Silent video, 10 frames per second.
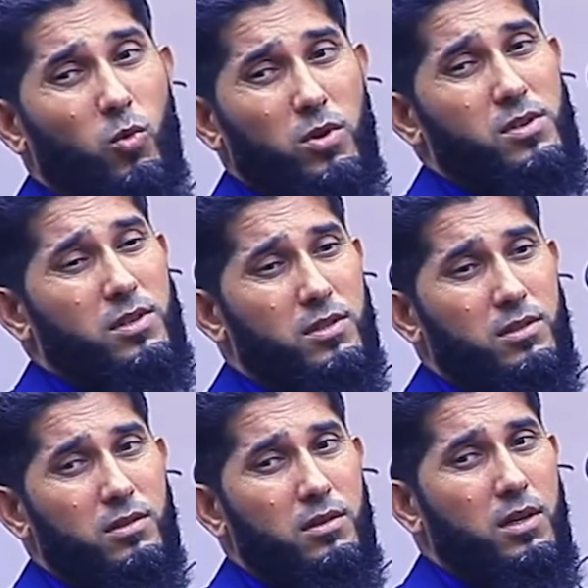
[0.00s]

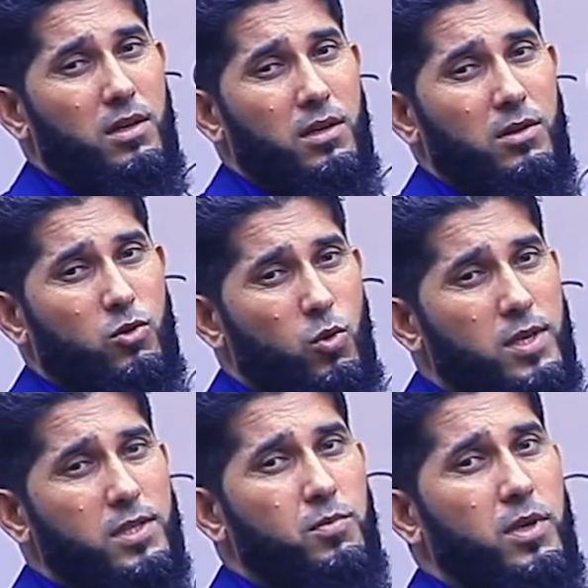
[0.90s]
words,
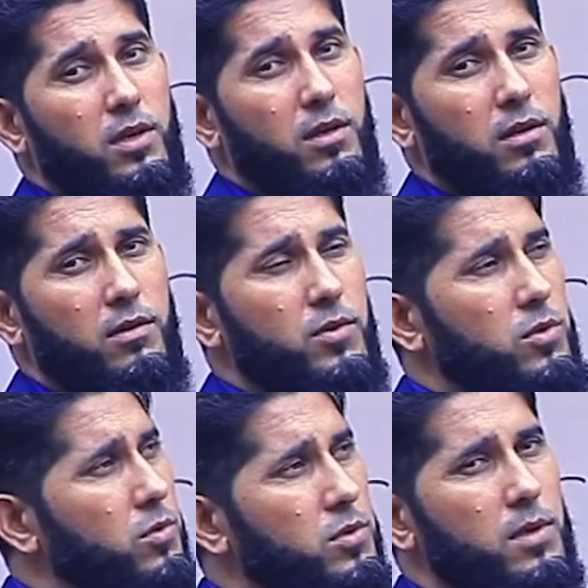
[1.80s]
trust me, if you do